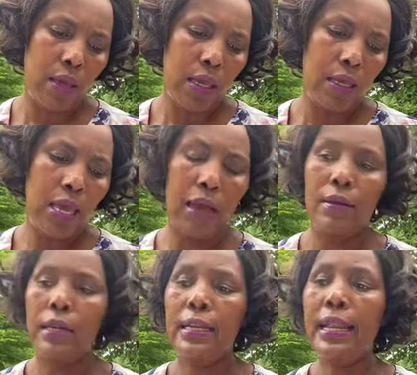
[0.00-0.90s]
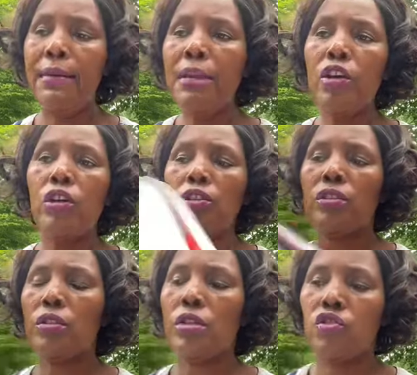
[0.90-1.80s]
yeah let me go
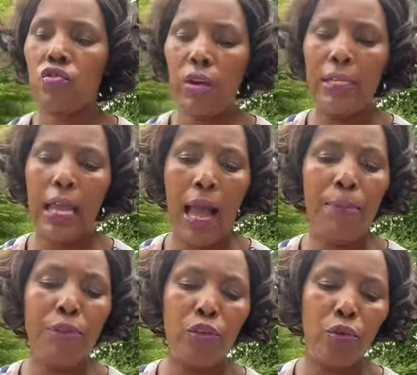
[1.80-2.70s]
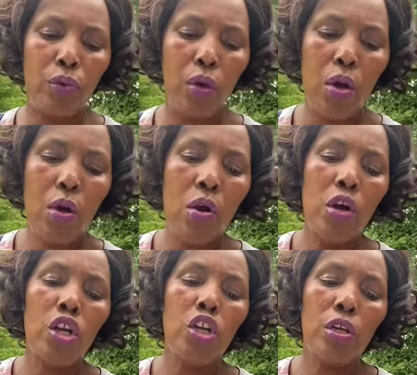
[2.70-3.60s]
straight up to
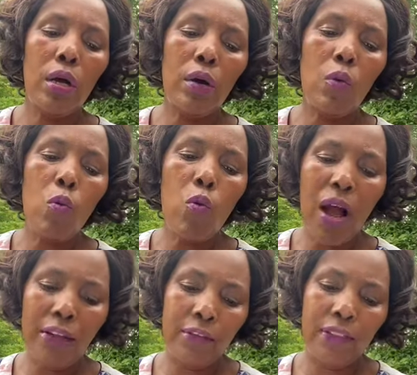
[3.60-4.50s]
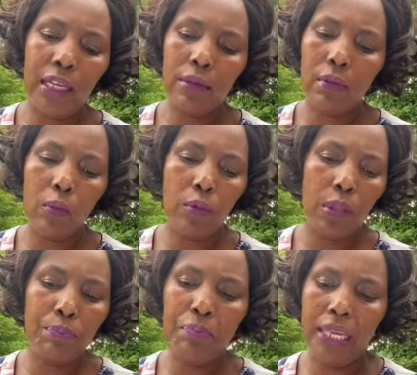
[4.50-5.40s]
one of the the, the
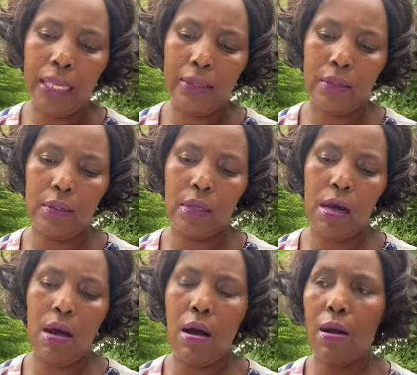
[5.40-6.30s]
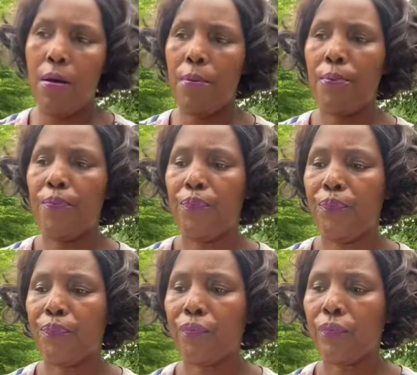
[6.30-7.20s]
biggest um
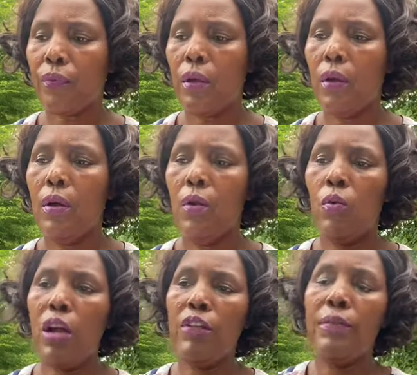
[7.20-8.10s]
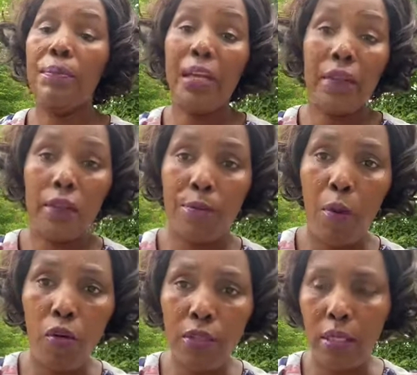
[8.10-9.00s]
one of the biggest
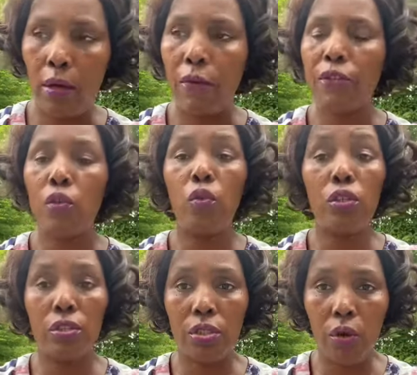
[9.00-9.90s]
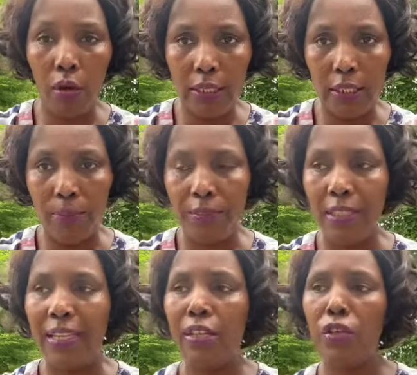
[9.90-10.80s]
sponsor of school scholarships
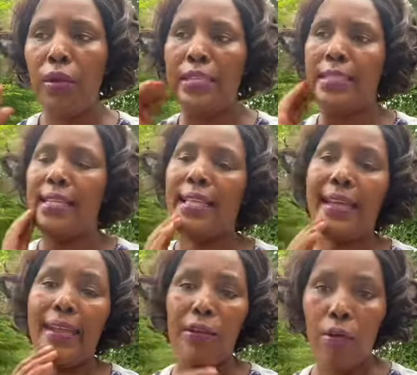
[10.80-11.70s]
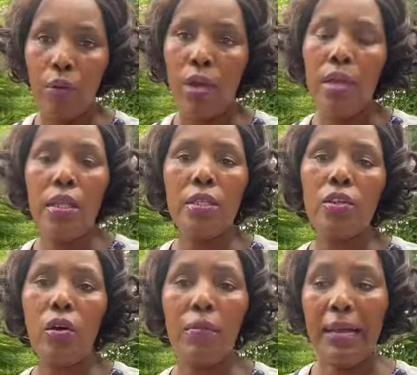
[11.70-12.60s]
in USA that I know is
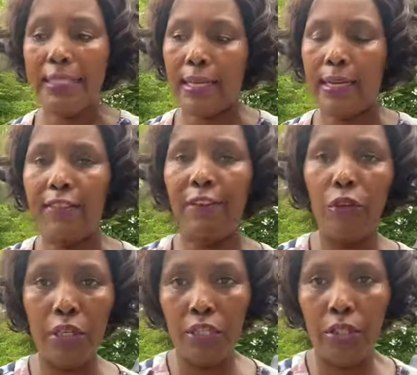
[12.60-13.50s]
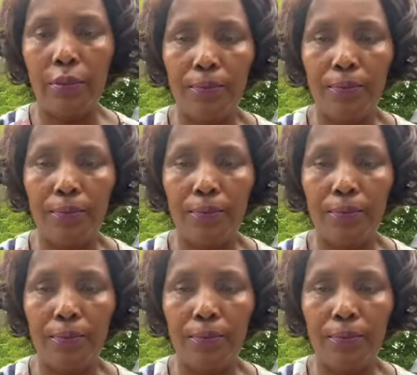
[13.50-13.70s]
called MasterCard Foundation.